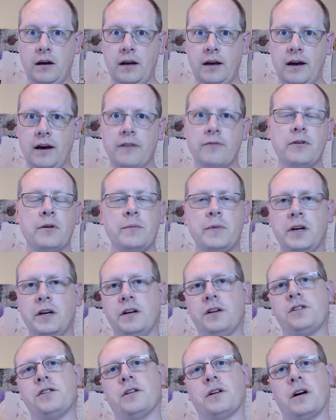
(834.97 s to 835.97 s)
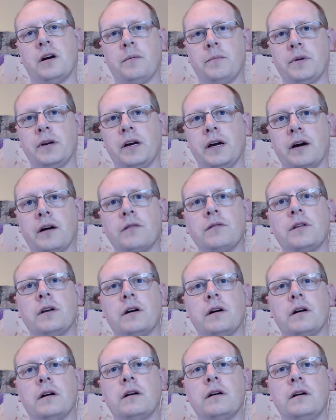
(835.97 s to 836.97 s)
every miniature company out
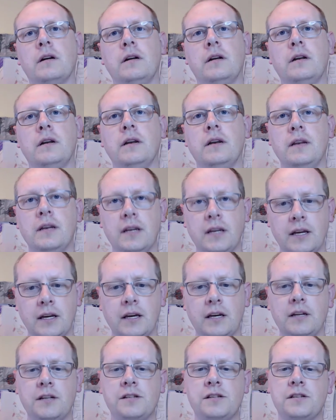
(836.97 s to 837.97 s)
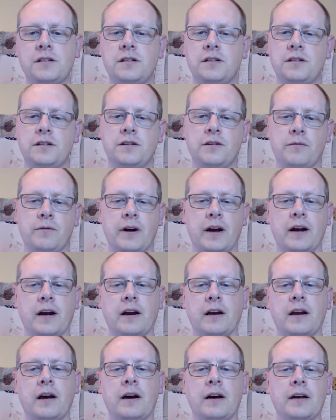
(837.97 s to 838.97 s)
there needs to
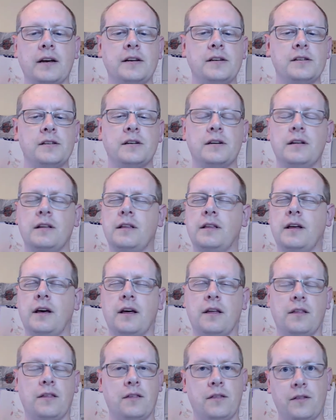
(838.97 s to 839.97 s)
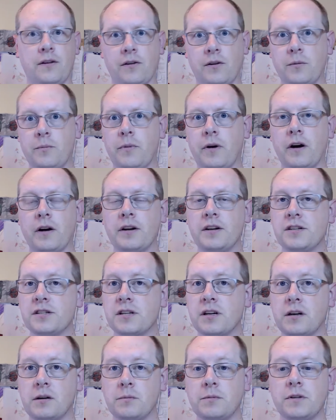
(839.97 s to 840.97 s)
recognize that third-party
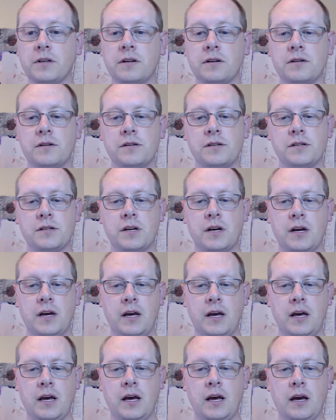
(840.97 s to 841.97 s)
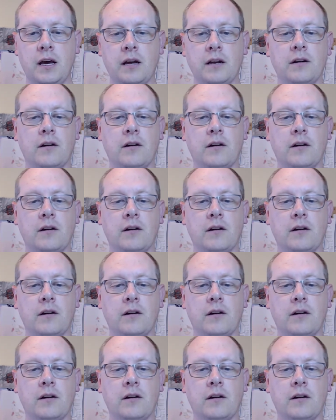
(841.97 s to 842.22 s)
sculptors and